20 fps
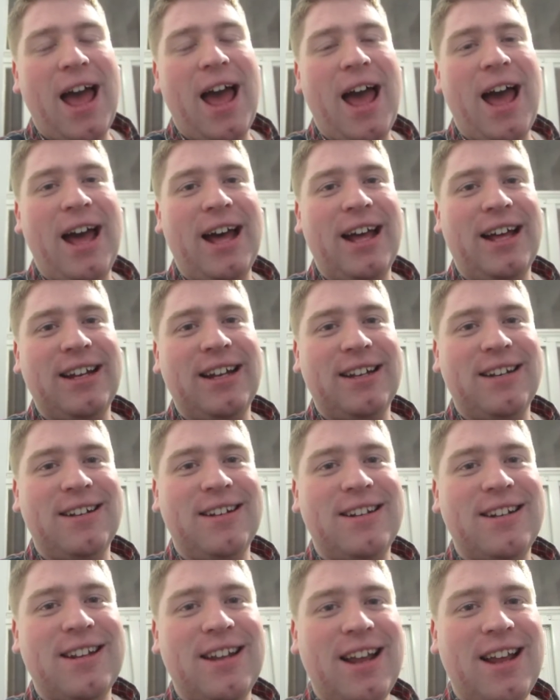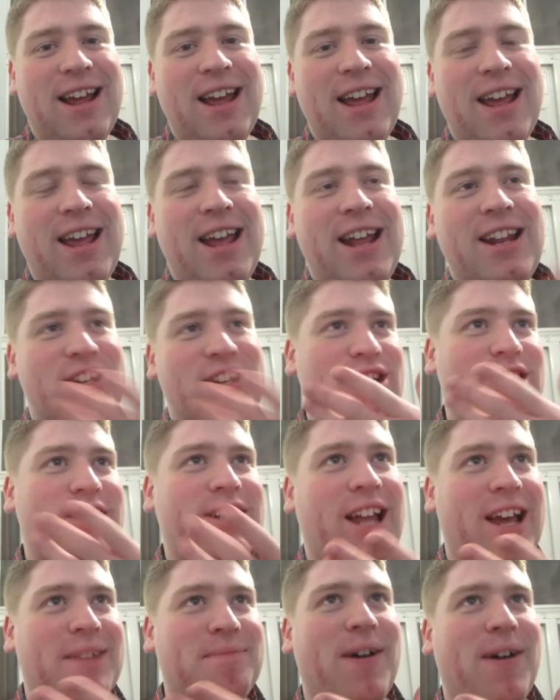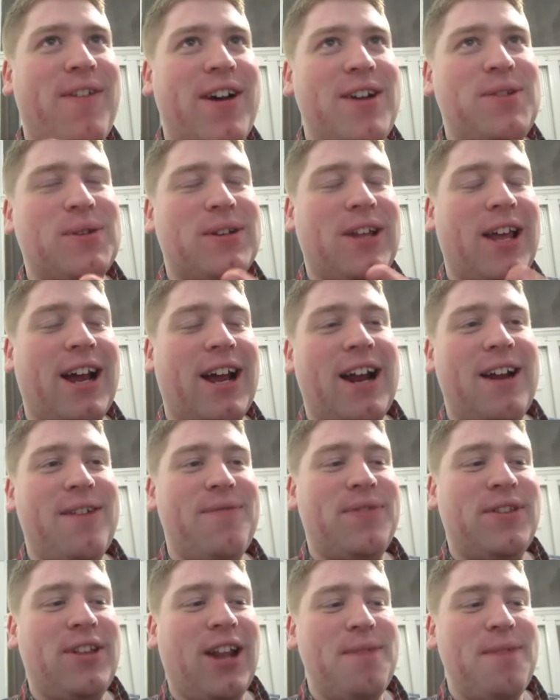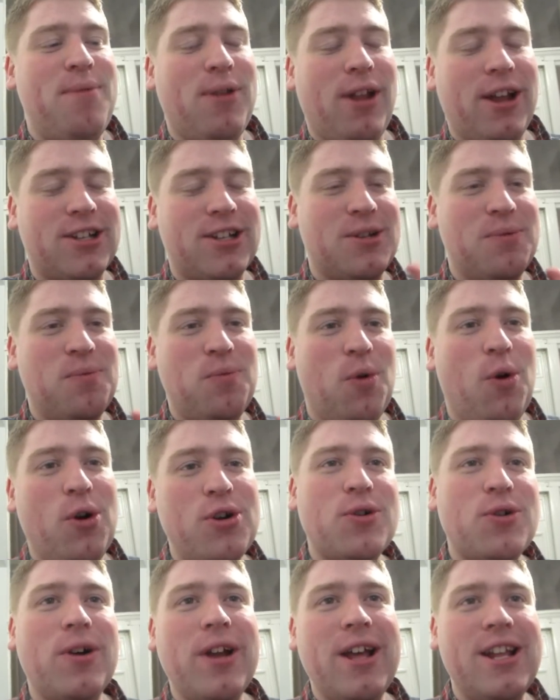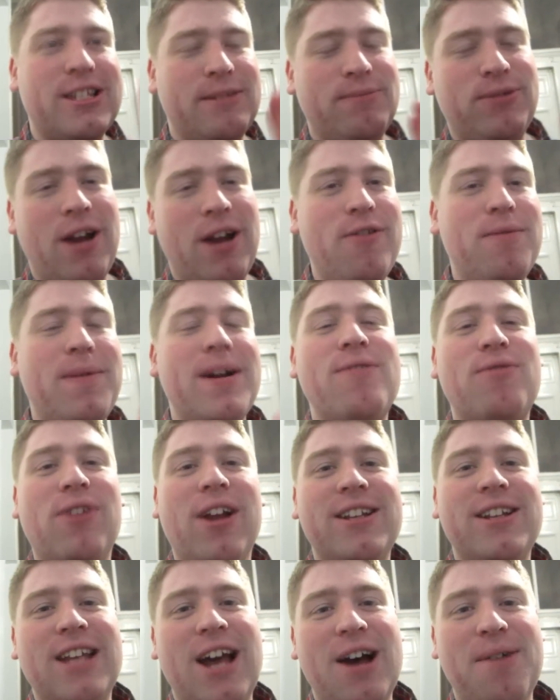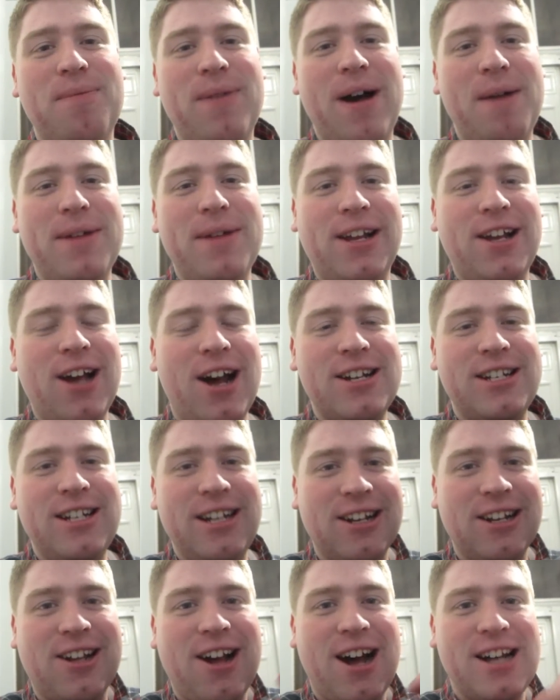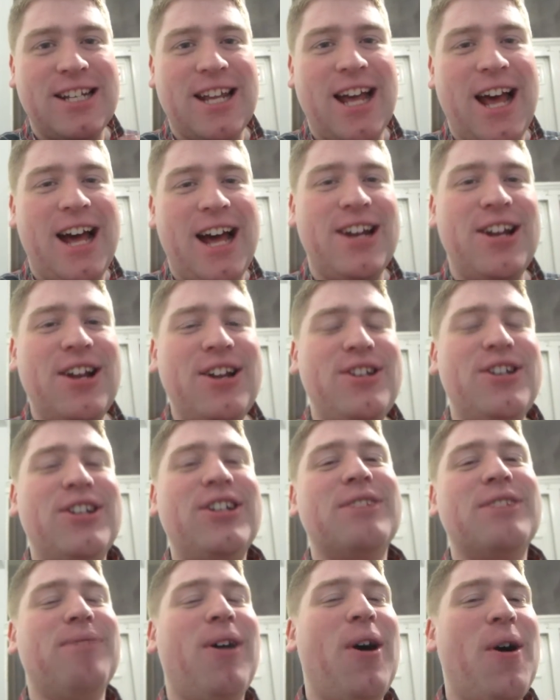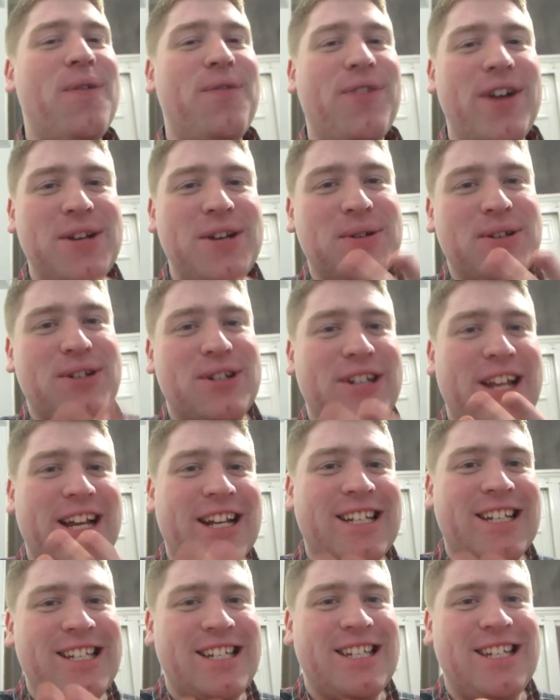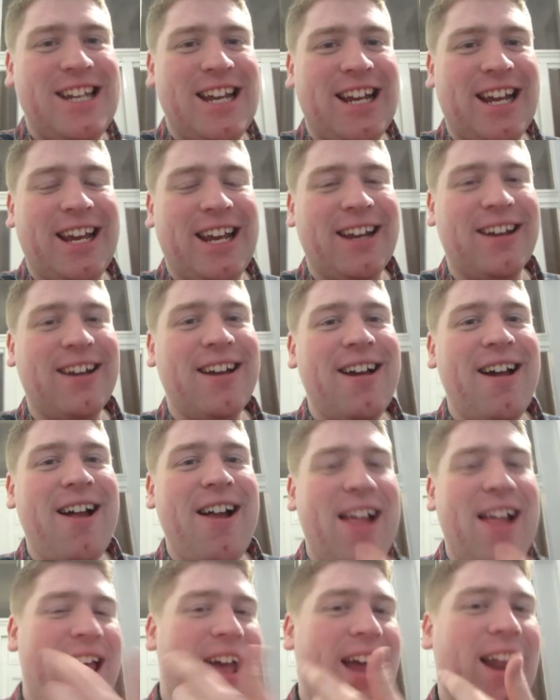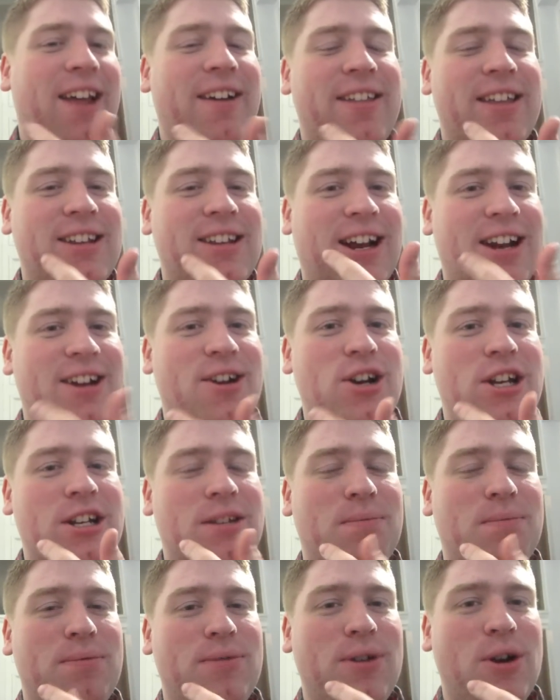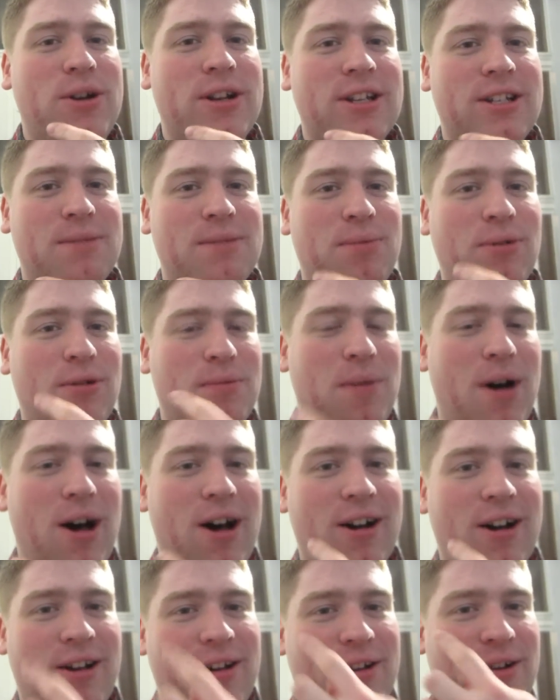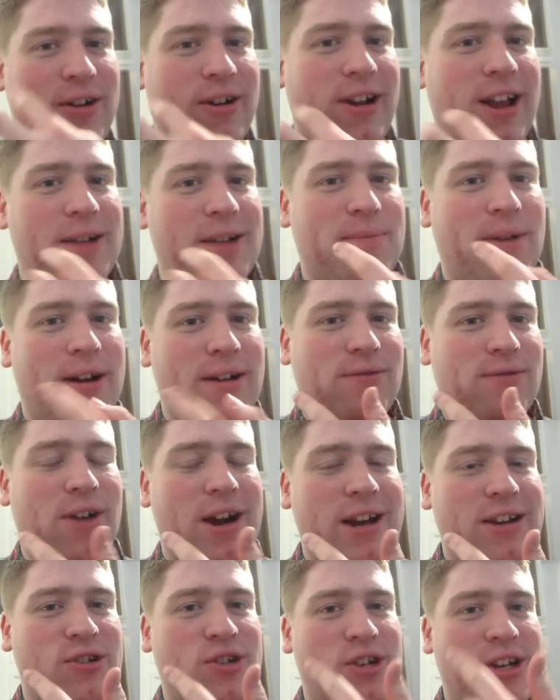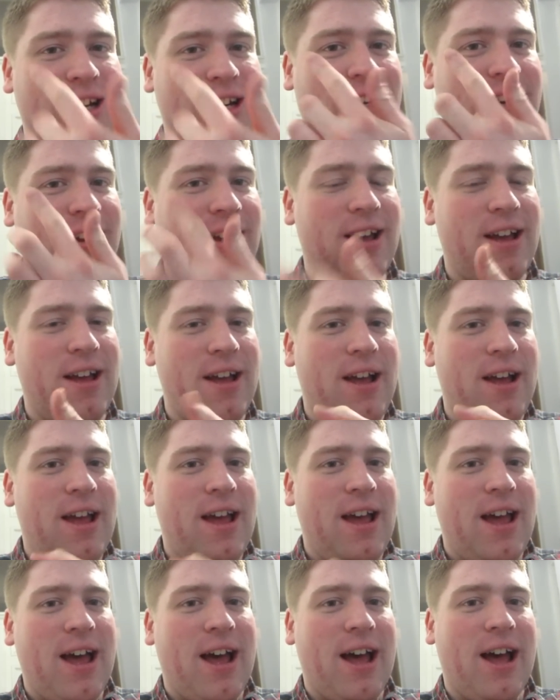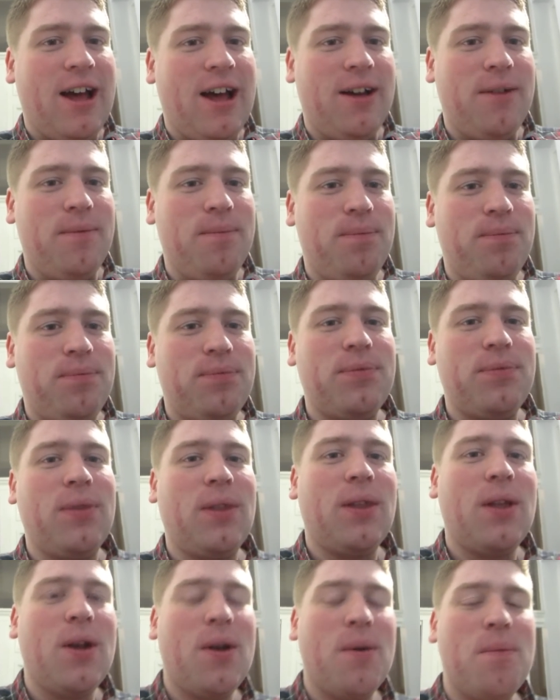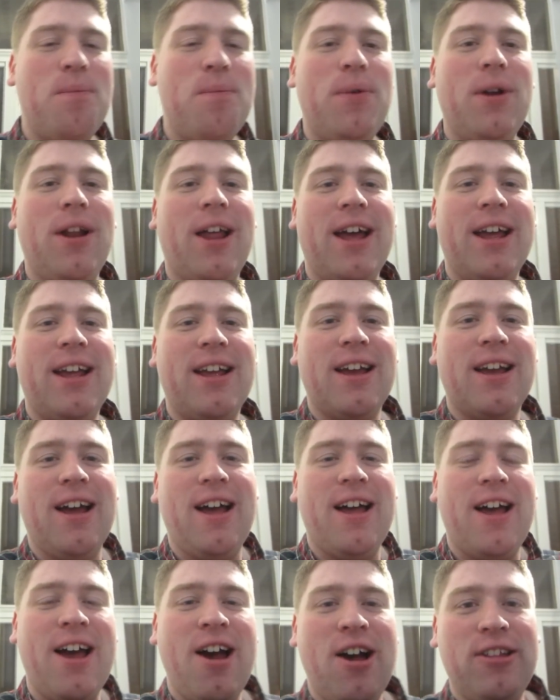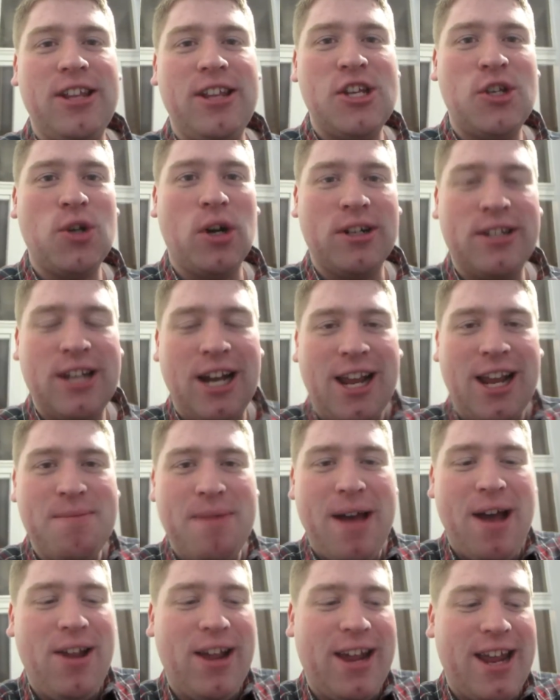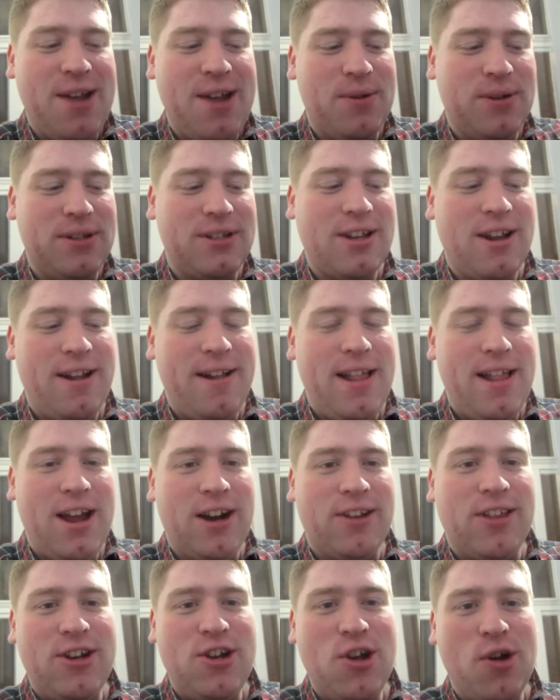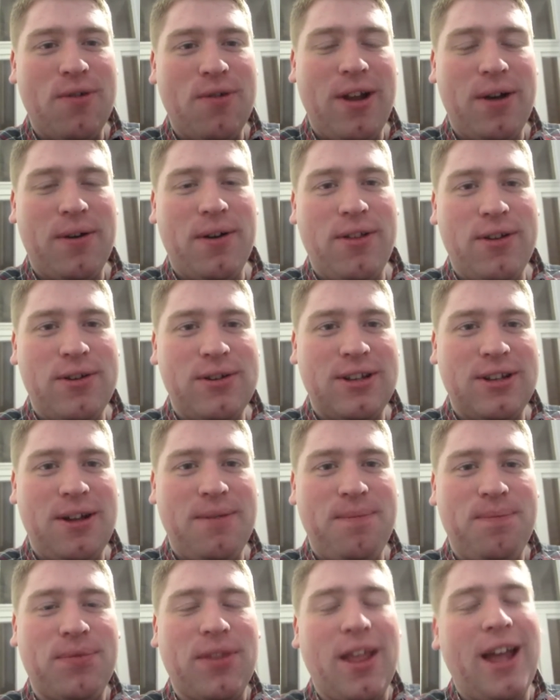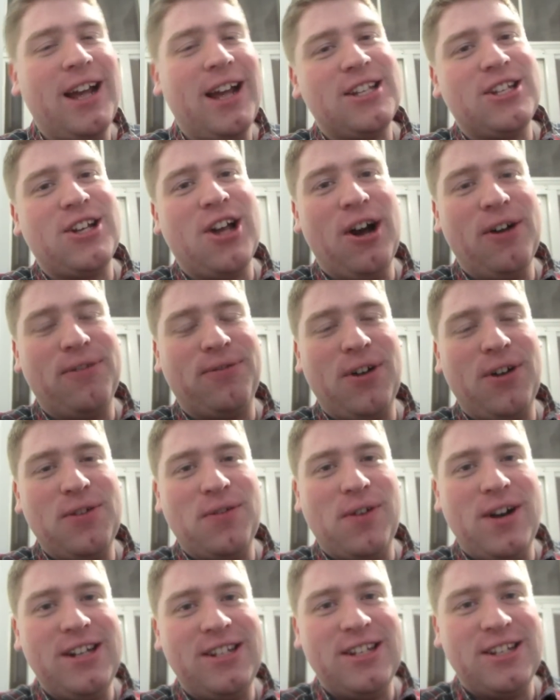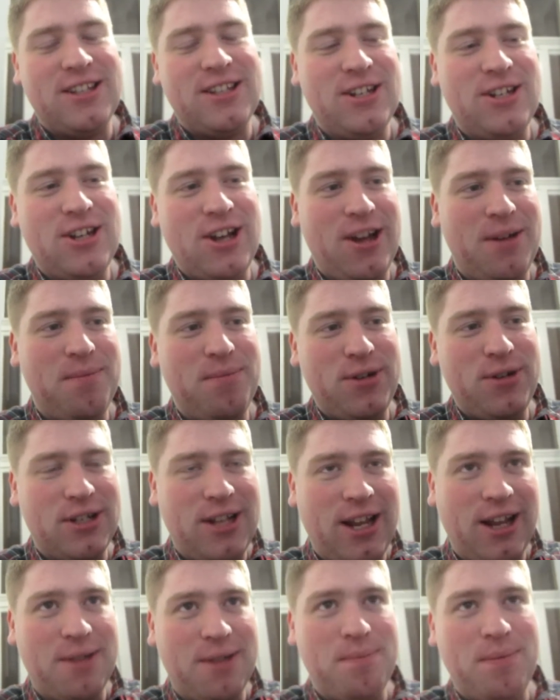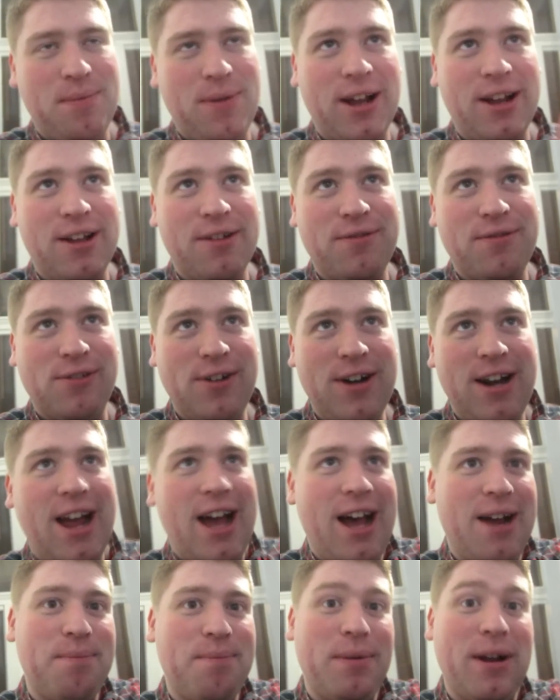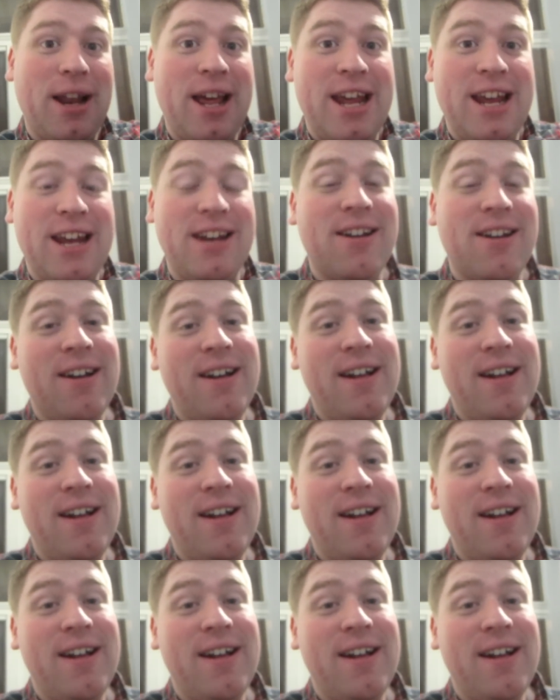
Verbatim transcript: And it's just like my face was like until I put like some water on it and some shave. I didn't realize how, how many cuts, little cuts I had, just because my whole face was just like stinging. I think there's like a notice, noticeable mark on like my right cheek. Um, but like I heard the instructor telling him how like he was because they do it with like one of those um, I guess cut throat razors the term, but just like a like a freehand blade.